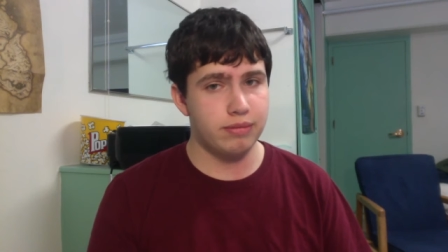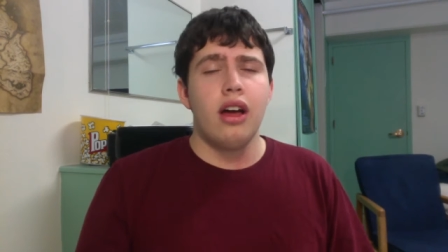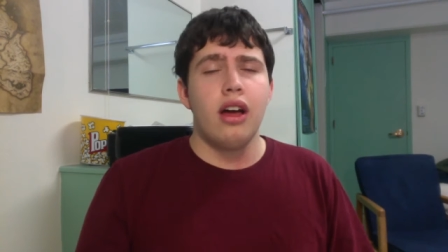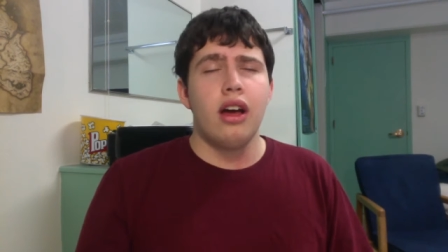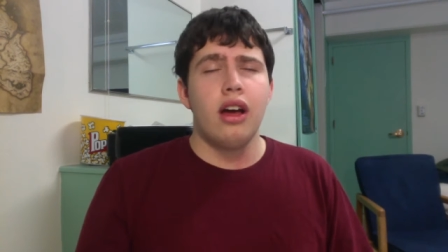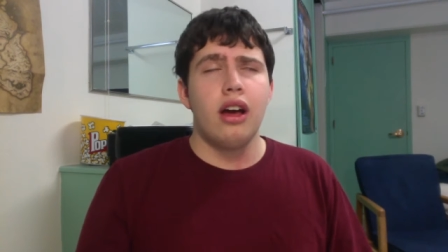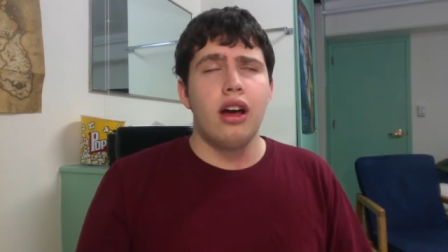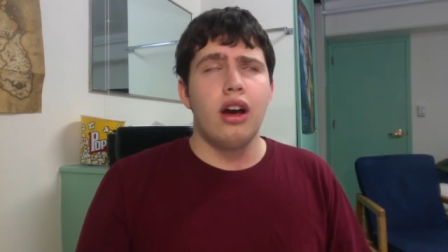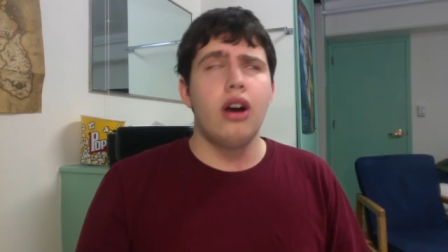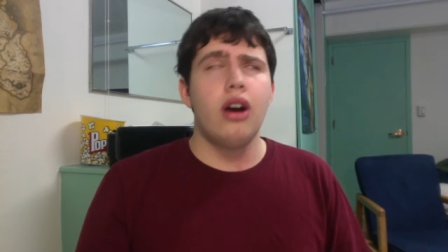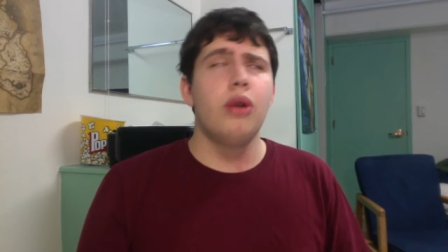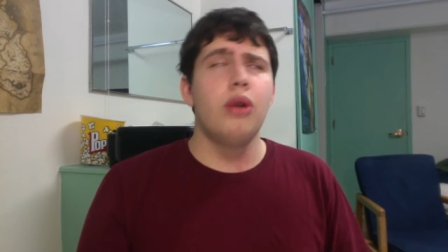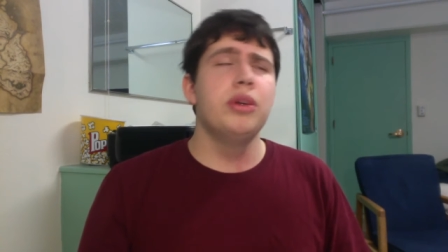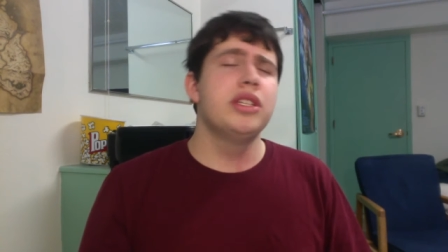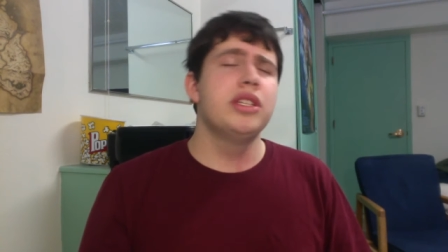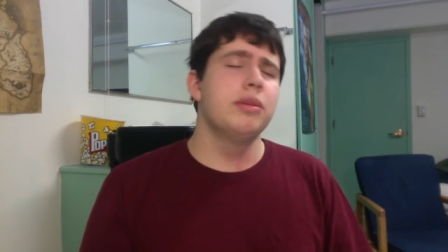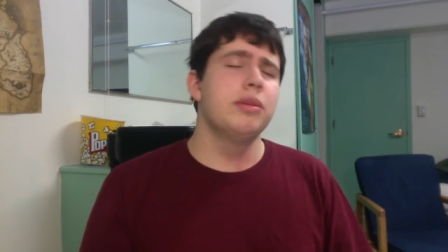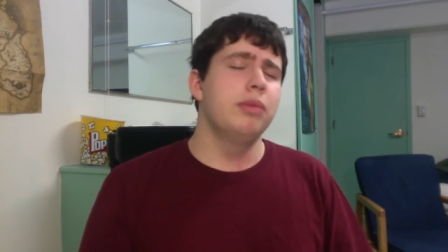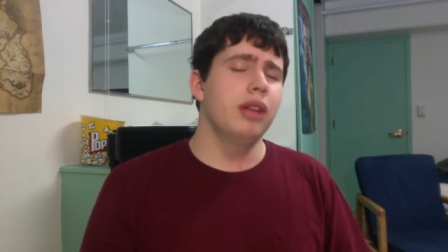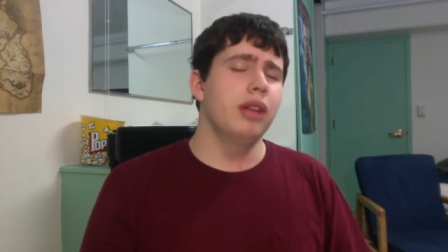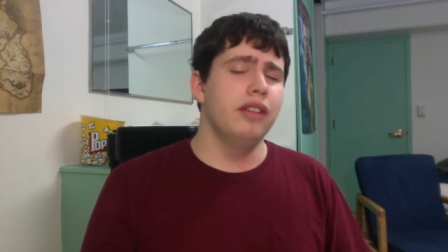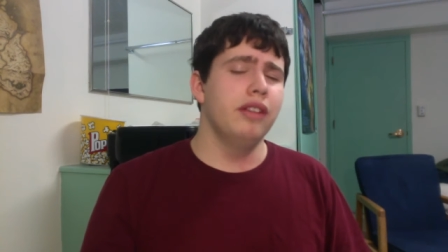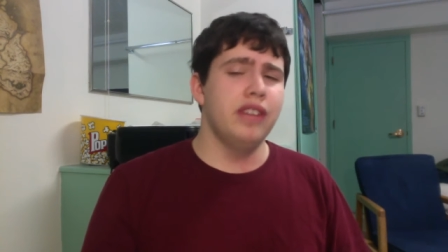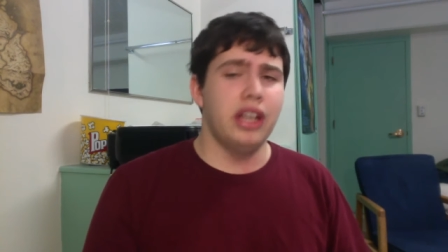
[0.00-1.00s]
Oh, is
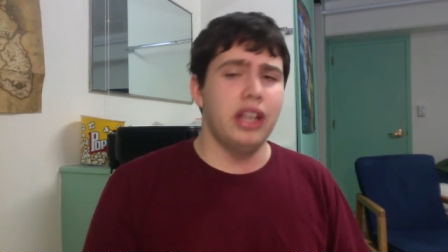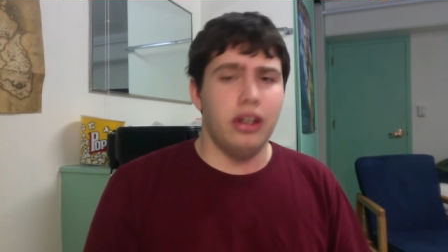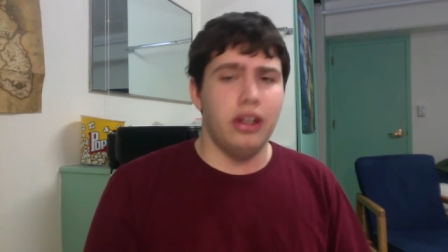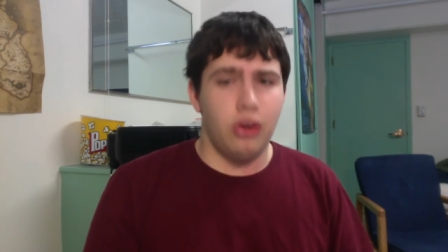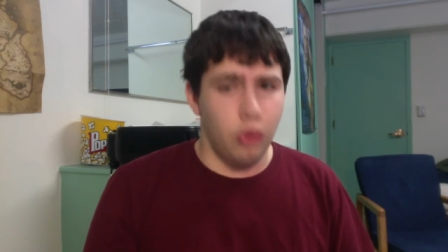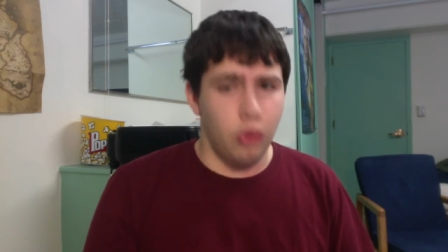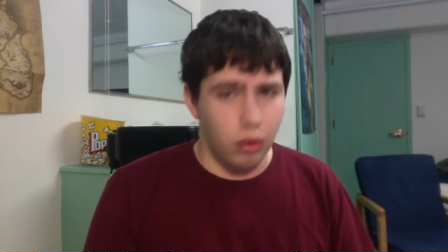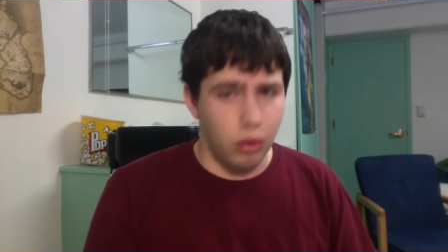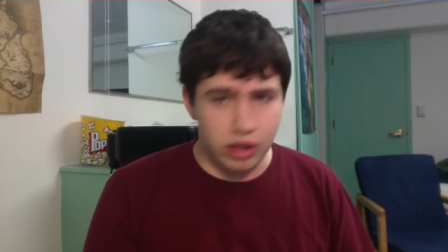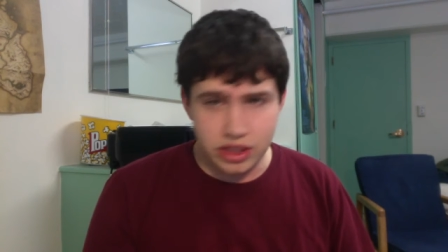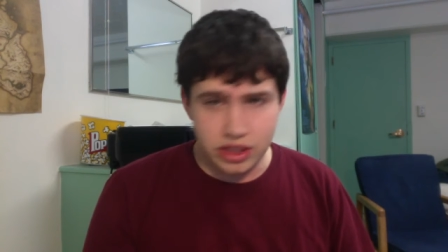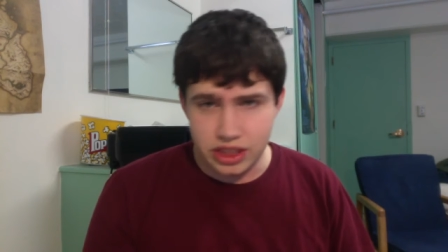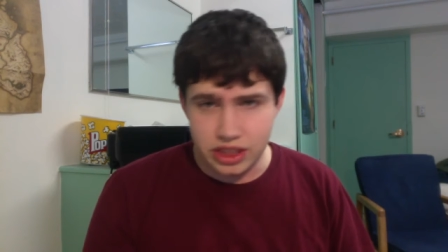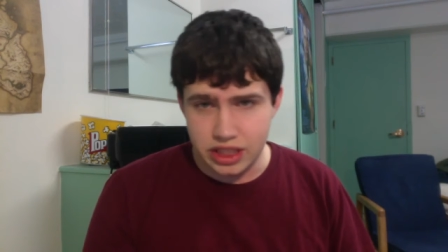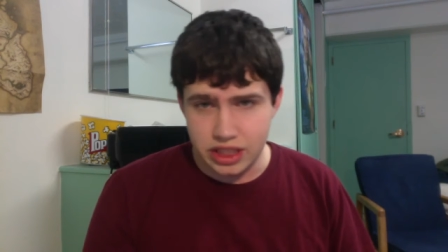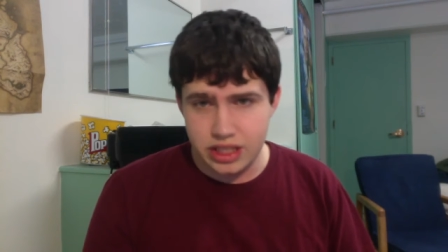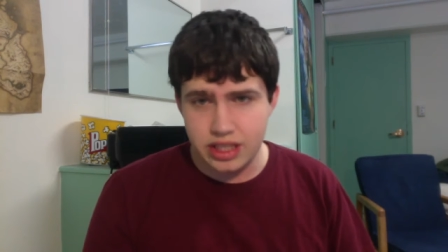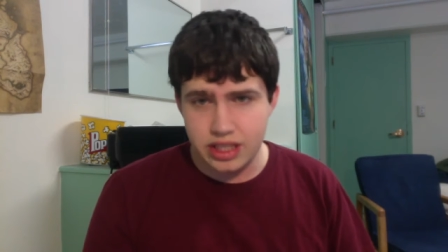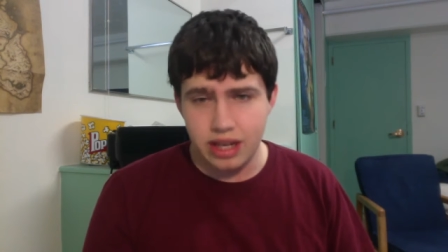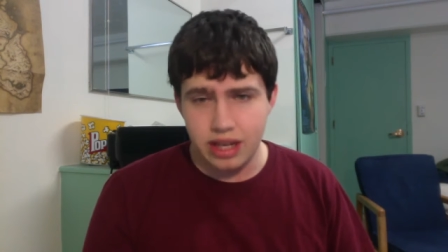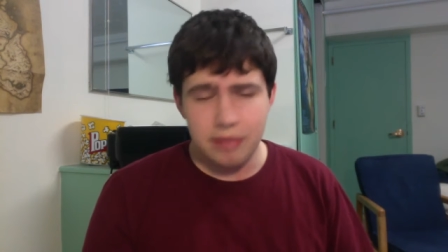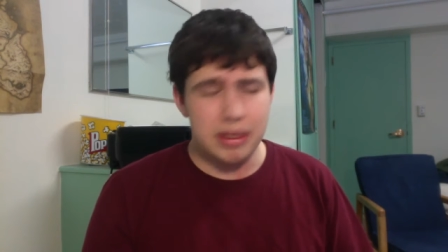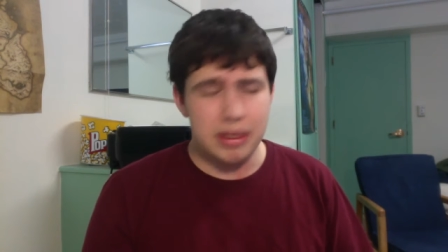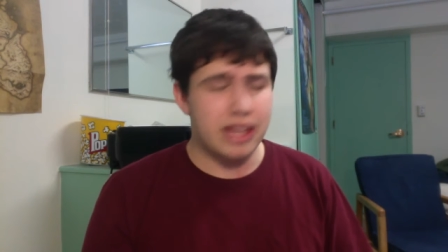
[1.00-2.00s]
Oblivion gorgeous?
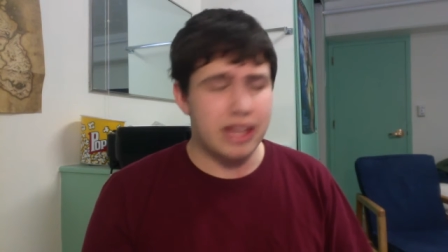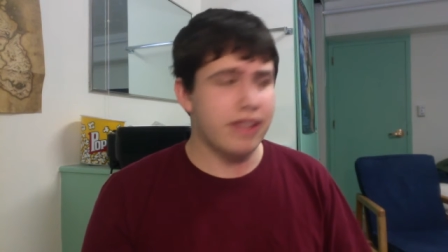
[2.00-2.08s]
I mean,